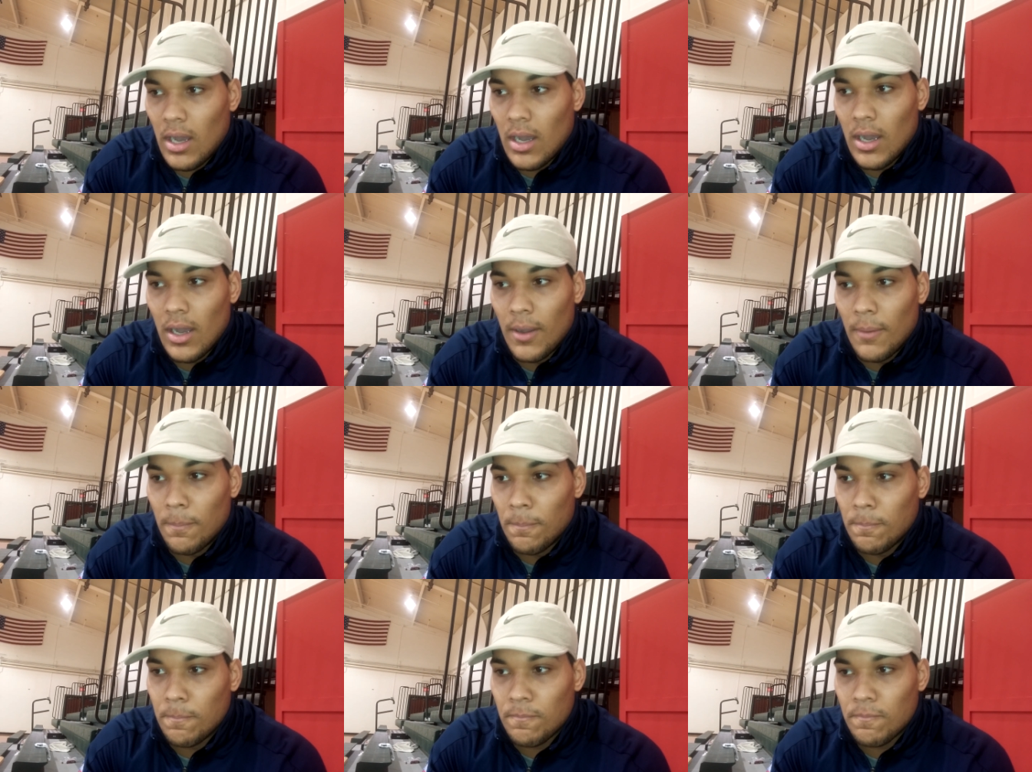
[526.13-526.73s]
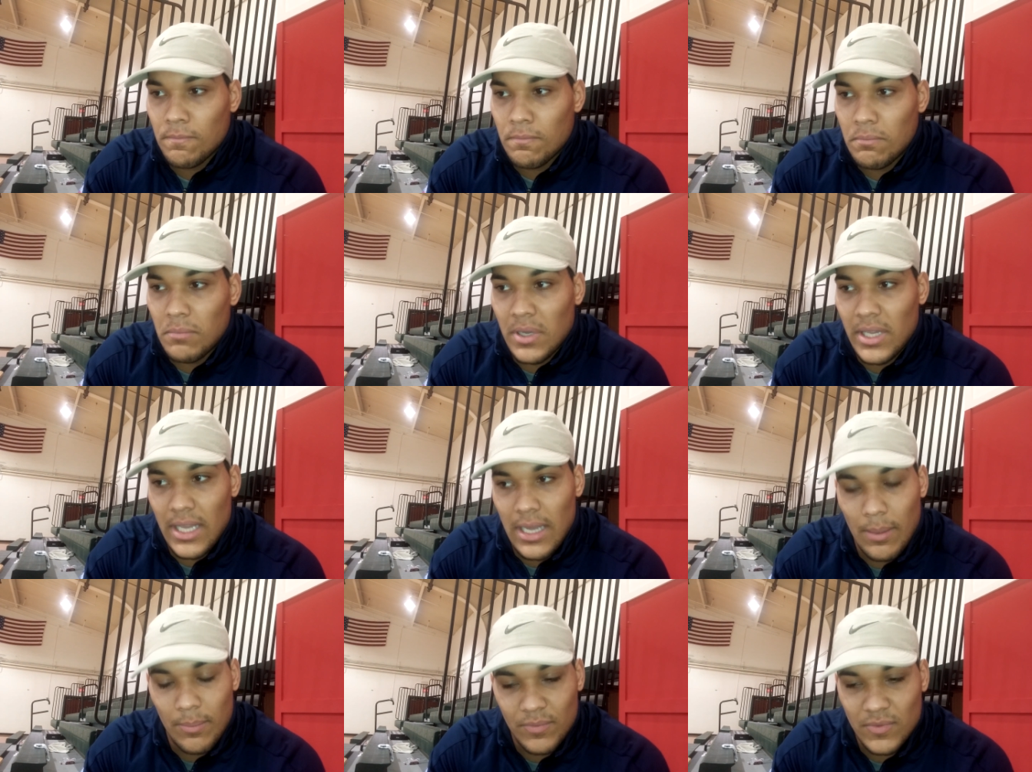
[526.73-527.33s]
Um,
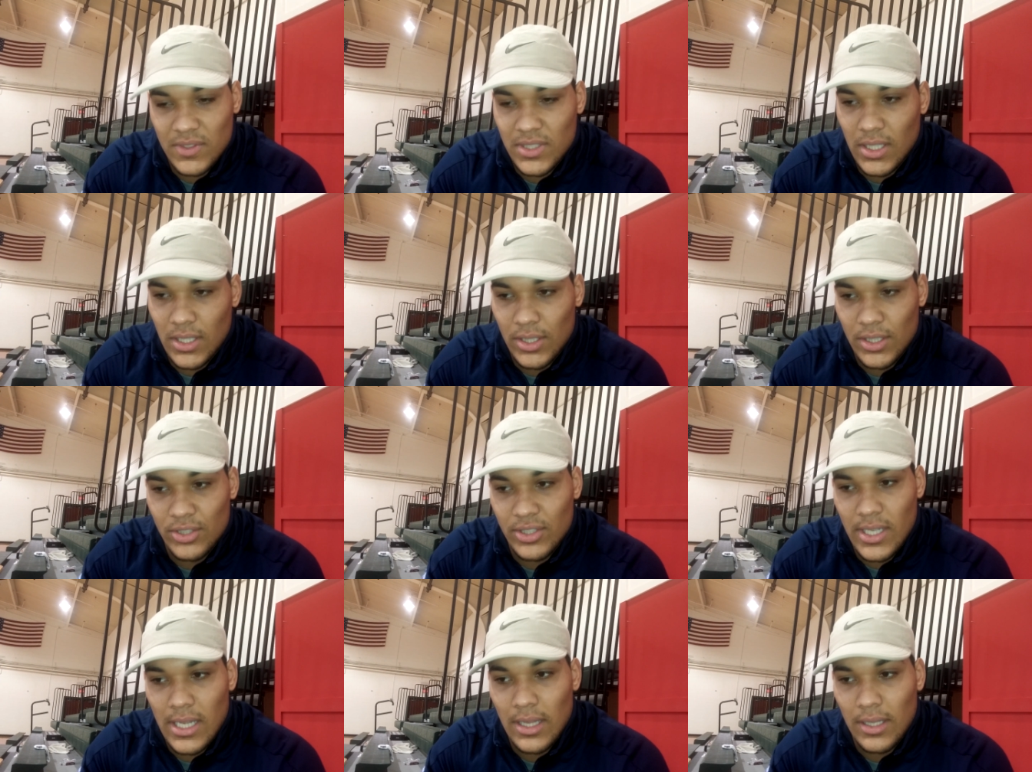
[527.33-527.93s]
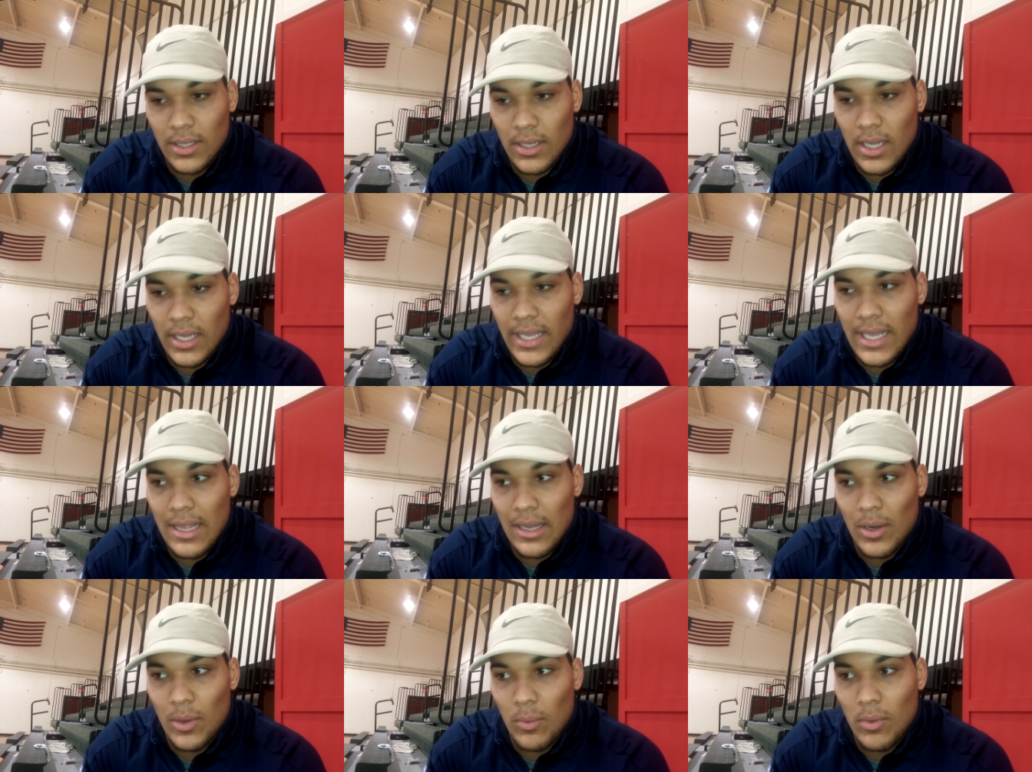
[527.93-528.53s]
but yeah, I'm taking a gallon, a
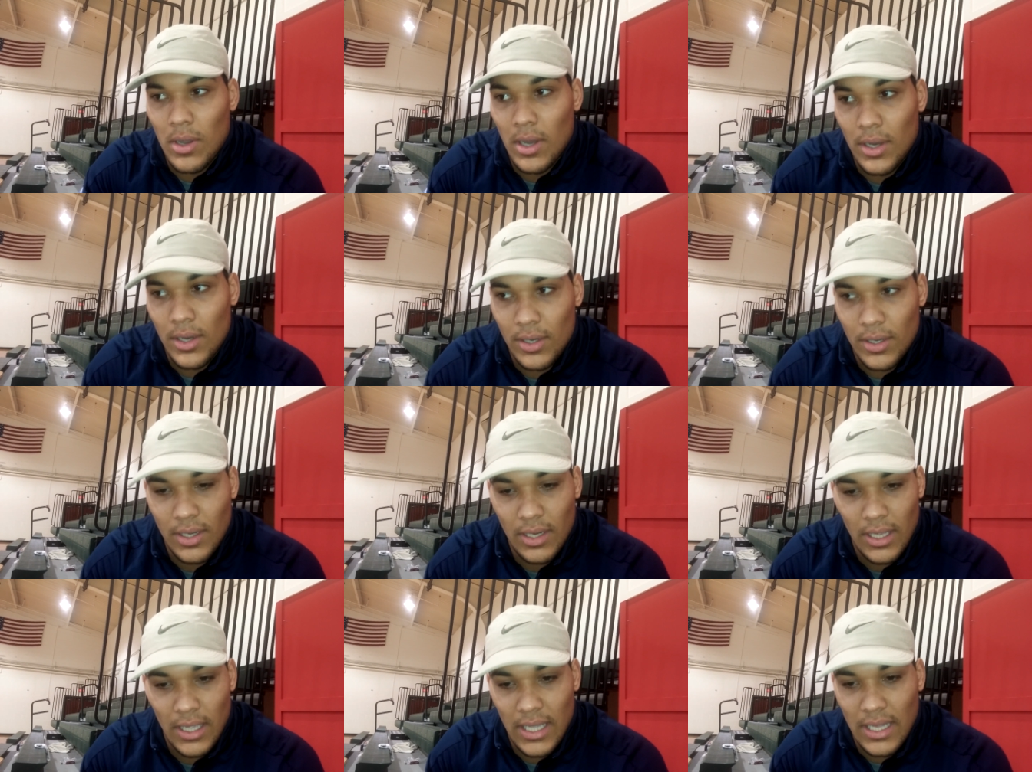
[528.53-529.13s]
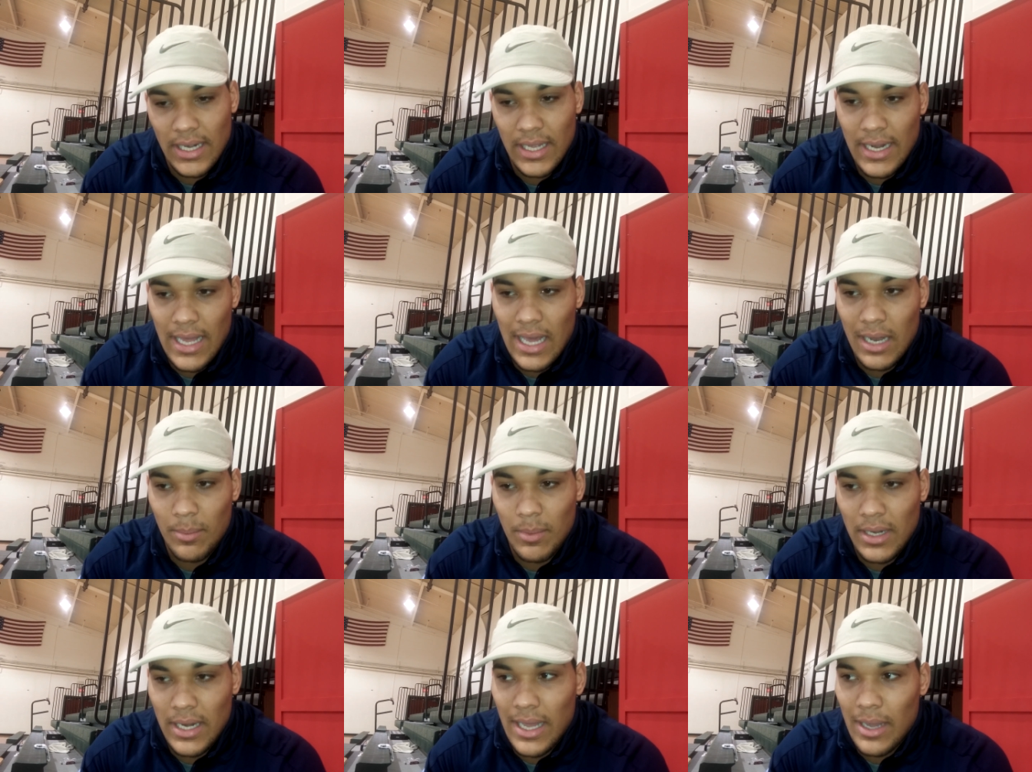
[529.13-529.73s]
gallon of water, getting it
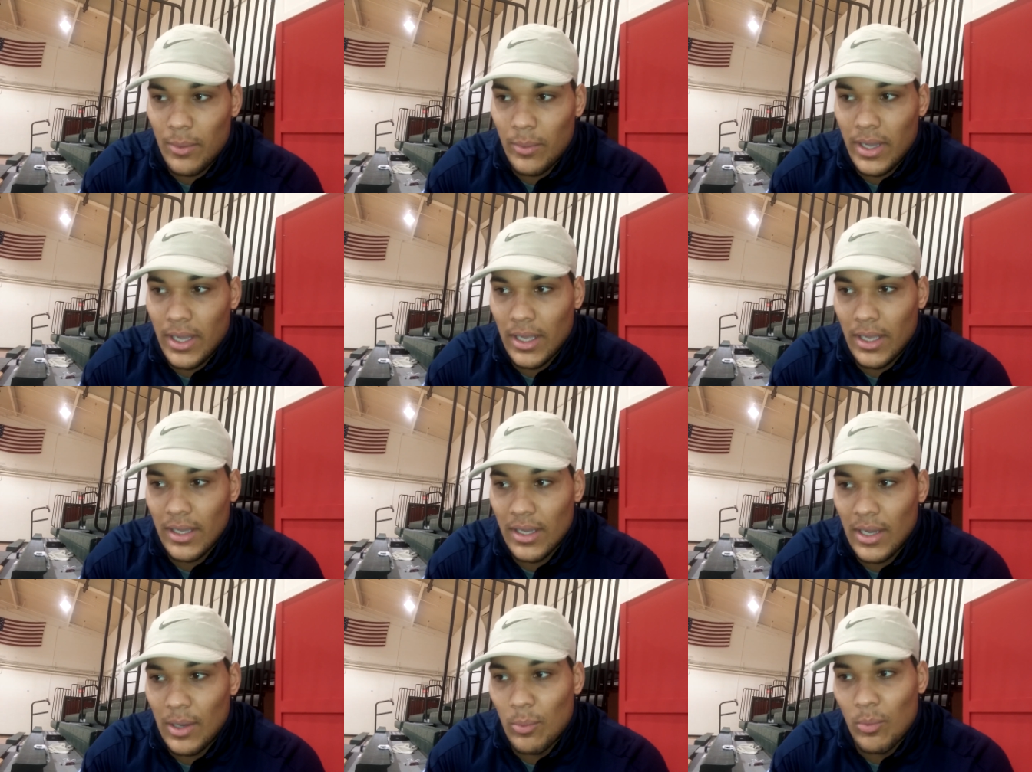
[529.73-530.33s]
out of me that way.